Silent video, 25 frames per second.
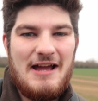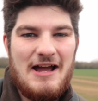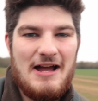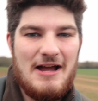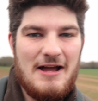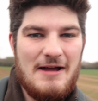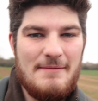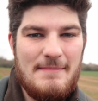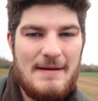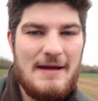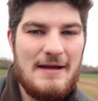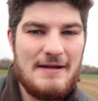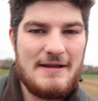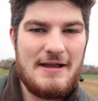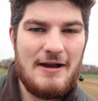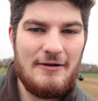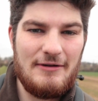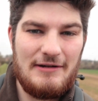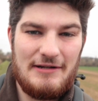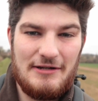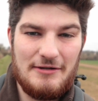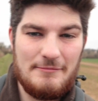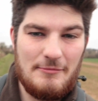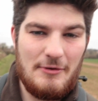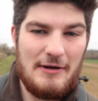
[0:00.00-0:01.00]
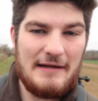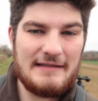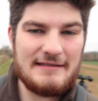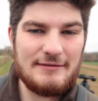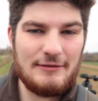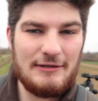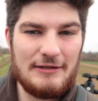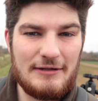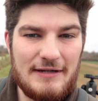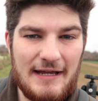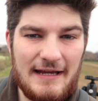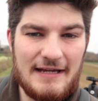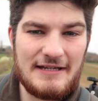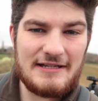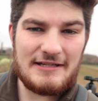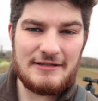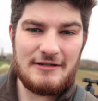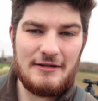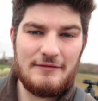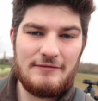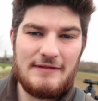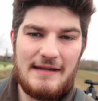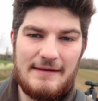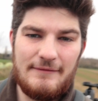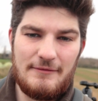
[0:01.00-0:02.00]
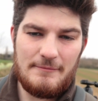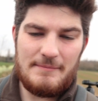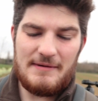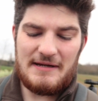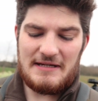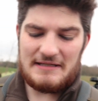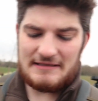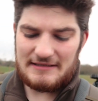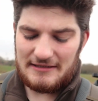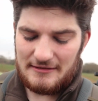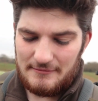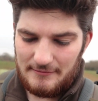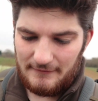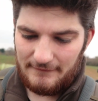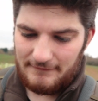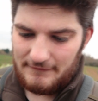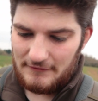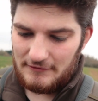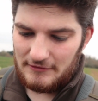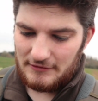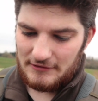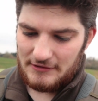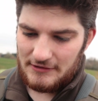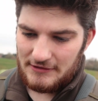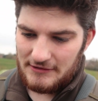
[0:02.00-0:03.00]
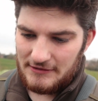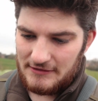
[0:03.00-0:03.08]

I'm uh, currently on my way to a location I've never been to before.